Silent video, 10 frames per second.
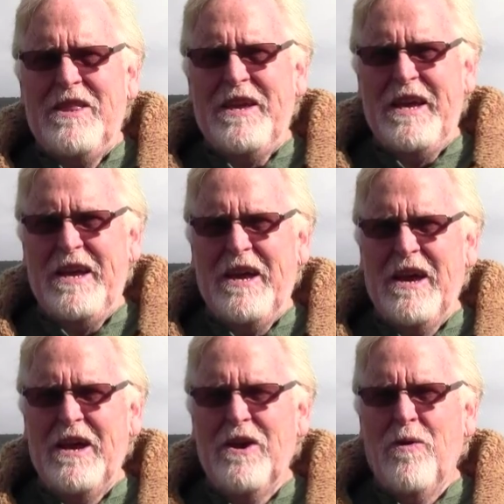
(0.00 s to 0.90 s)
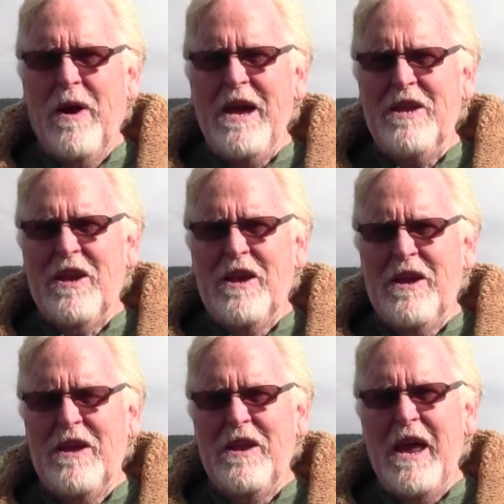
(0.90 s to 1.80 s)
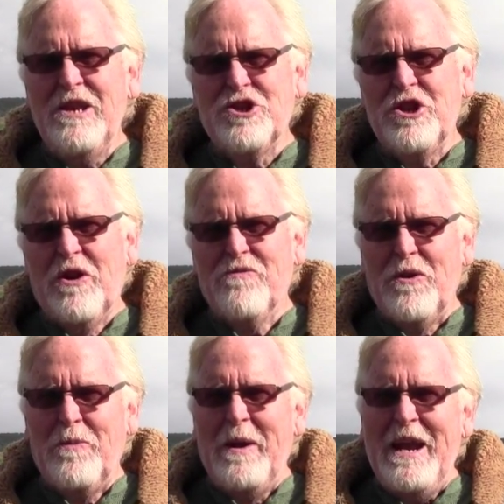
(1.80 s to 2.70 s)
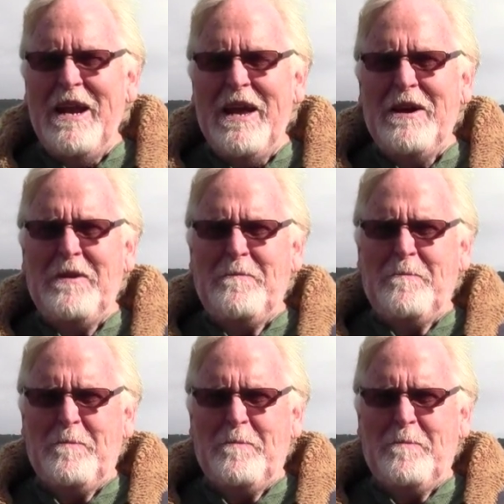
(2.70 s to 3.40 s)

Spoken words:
the great nation of Romania.